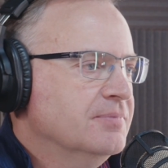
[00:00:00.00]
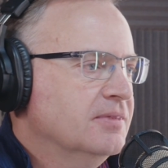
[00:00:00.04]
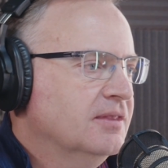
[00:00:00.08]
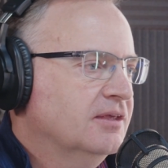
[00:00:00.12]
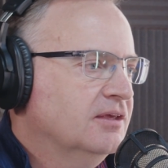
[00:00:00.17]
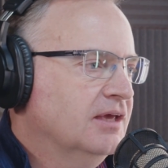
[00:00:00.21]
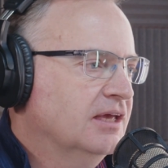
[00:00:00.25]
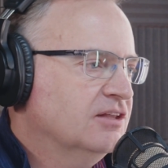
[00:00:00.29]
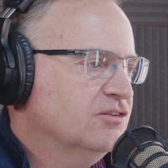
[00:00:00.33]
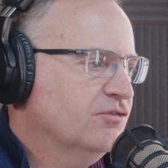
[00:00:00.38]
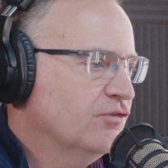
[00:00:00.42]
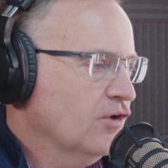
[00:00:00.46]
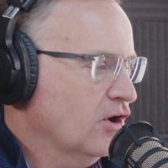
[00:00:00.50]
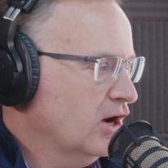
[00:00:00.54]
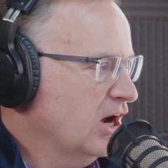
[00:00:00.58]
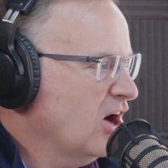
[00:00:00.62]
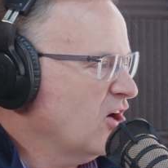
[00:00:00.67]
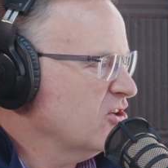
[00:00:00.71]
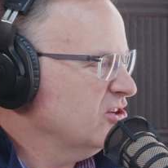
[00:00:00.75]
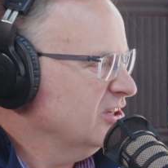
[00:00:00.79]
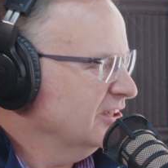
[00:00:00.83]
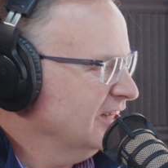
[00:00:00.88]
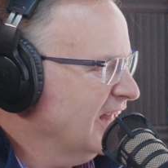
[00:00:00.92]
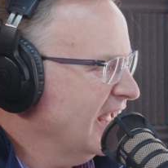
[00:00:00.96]
It's very
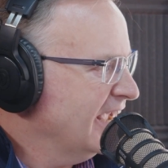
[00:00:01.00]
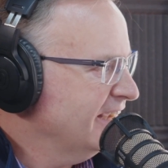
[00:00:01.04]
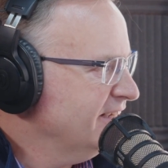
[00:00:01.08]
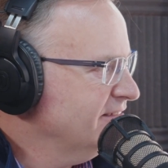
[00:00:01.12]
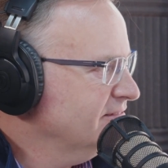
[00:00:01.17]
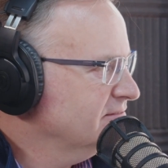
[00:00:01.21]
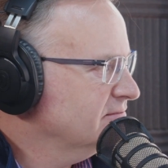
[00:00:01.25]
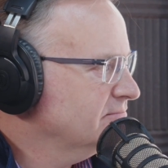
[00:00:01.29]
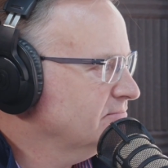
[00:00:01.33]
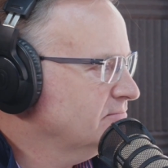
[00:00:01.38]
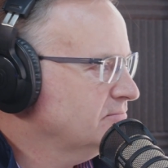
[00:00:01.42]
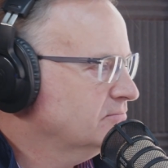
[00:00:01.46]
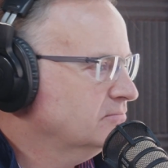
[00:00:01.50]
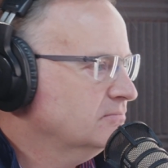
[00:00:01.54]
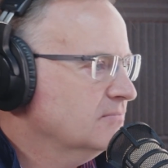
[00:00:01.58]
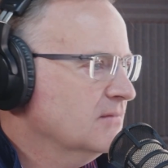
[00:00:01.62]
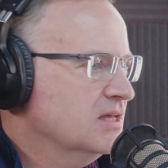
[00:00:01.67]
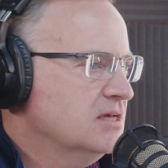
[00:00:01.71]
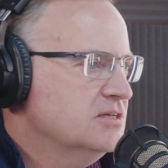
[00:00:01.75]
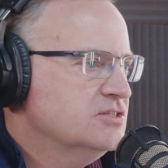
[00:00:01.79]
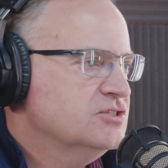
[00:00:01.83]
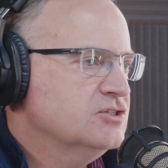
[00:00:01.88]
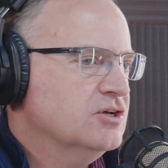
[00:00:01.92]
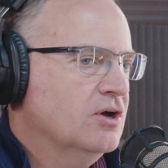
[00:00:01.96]
hard to light.
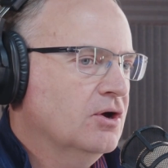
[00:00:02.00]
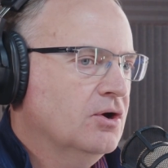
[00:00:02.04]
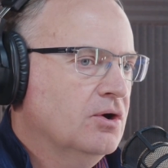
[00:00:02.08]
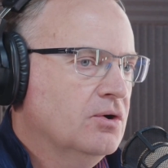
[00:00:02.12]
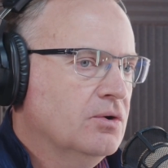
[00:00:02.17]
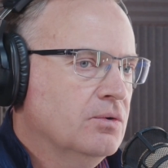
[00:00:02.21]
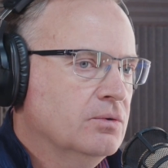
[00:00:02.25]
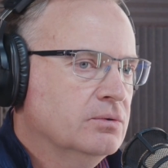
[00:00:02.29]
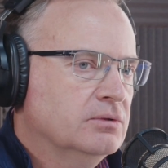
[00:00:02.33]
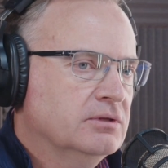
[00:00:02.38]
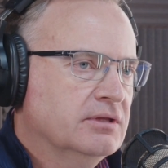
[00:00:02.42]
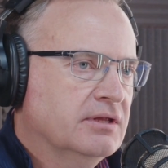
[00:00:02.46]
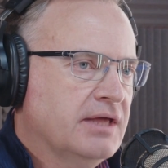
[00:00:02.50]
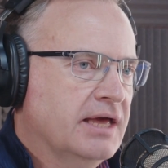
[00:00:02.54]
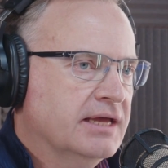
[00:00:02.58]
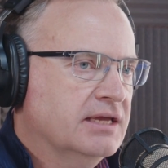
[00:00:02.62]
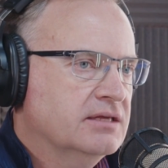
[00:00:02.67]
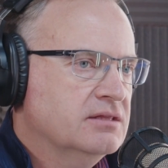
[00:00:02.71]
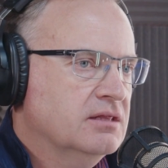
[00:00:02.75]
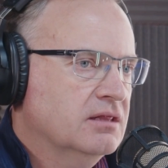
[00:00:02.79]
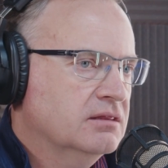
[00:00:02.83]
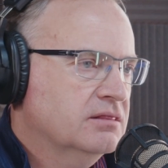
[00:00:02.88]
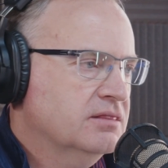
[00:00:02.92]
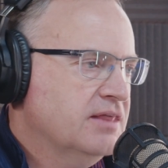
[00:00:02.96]
So, like
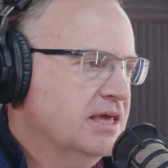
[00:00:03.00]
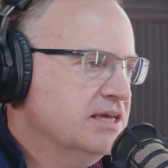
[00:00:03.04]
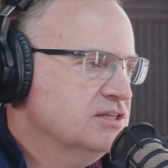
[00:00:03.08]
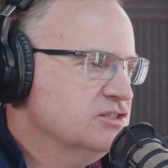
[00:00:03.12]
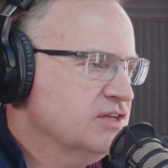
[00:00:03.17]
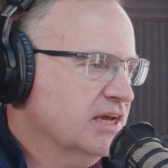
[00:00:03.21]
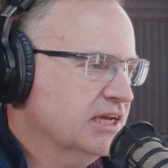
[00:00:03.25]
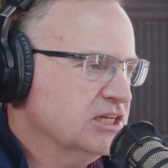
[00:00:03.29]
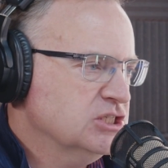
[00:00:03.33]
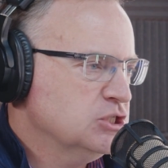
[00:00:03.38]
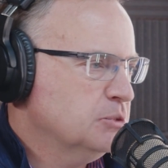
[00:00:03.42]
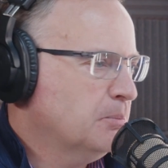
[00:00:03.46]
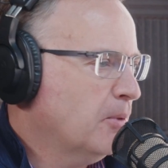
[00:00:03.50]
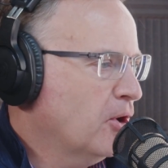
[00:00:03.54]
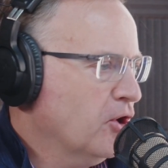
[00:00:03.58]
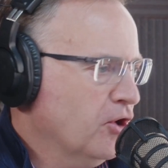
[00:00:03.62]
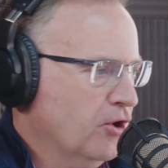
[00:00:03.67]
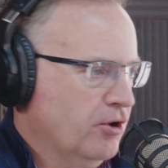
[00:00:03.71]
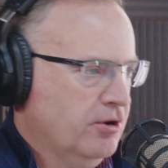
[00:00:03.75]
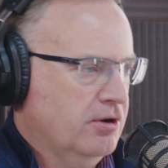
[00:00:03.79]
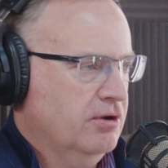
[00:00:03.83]
things like a spark,